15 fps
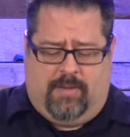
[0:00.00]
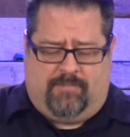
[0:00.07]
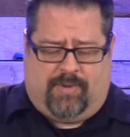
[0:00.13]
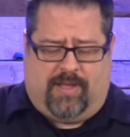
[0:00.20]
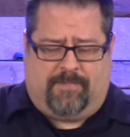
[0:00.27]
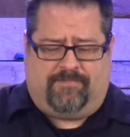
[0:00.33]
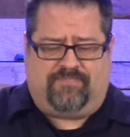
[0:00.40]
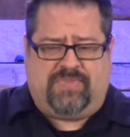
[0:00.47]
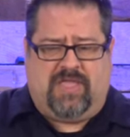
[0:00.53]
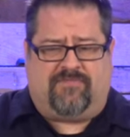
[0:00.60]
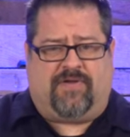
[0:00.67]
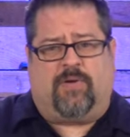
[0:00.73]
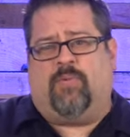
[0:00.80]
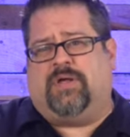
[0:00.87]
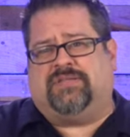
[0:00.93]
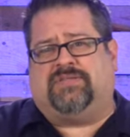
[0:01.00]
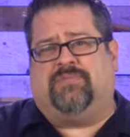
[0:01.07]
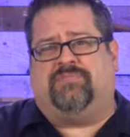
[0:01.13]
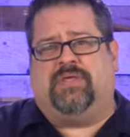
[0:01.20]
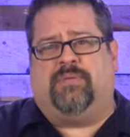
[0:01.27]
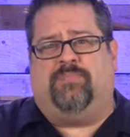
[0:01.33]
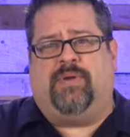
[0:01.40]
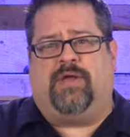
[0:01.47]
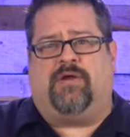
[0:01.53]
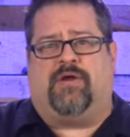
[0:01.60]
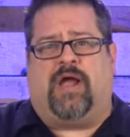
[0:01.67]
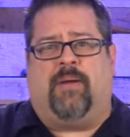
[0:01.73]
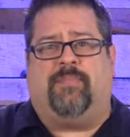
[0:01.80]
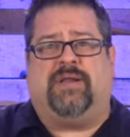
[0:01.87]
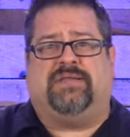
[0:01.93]
But if I want something
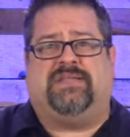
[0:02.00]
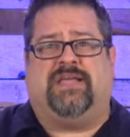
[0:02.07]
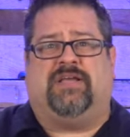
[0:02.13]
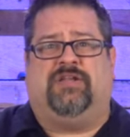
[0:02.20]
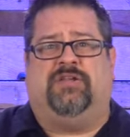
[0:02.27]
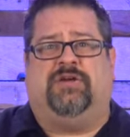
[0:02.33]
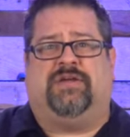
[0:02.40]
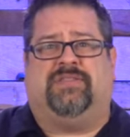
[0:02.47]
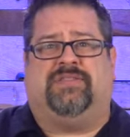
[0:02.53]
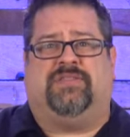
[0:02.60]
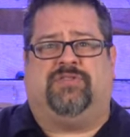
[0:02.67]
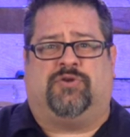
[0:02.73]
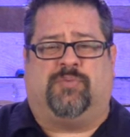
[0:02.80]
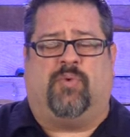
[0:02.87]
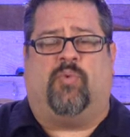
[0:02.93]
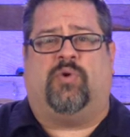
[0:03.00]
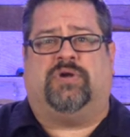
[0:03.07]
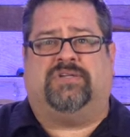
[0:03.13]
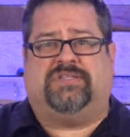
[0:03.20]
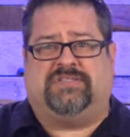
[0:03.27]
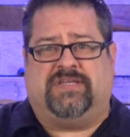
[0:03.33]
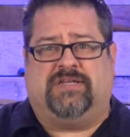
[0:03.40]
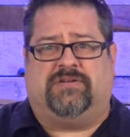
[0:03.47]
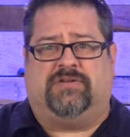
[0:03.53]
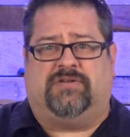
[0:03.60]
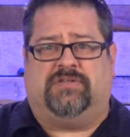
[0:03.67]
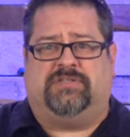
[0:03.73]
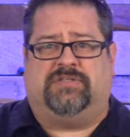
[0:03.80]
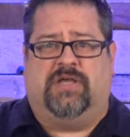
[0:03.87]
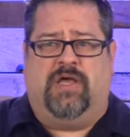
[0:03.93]
bigger, I'm gonna take a look at the ThermoWorks
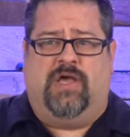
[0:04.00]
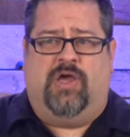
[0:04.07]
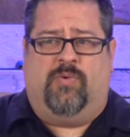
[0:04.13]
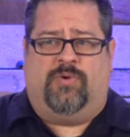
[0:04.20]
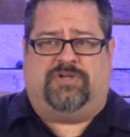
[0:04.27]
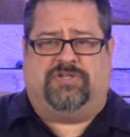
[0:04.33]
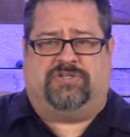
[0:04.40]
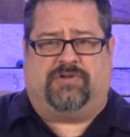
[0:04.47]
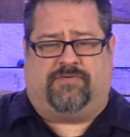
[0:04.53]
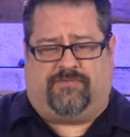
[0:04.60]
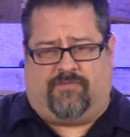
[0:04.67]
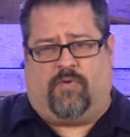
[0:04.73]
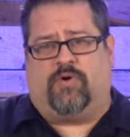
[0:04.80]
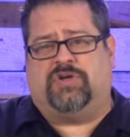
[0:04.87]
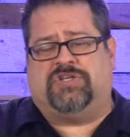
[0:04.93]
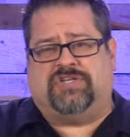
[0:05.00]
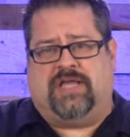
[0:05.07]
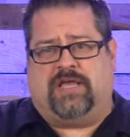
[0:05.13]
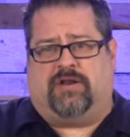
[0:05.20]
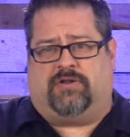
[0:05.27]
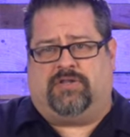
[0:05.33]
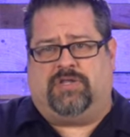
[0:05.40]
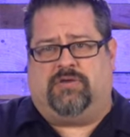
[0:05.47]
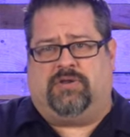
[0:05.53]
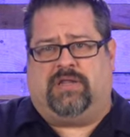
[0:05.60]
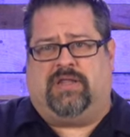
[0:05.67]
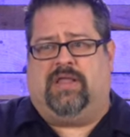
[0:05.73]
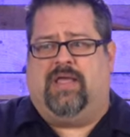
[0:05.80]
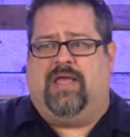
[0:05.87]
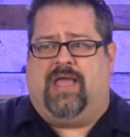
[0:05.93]
Signals, which is their 4-channel
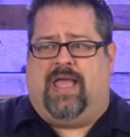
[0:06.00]
unit.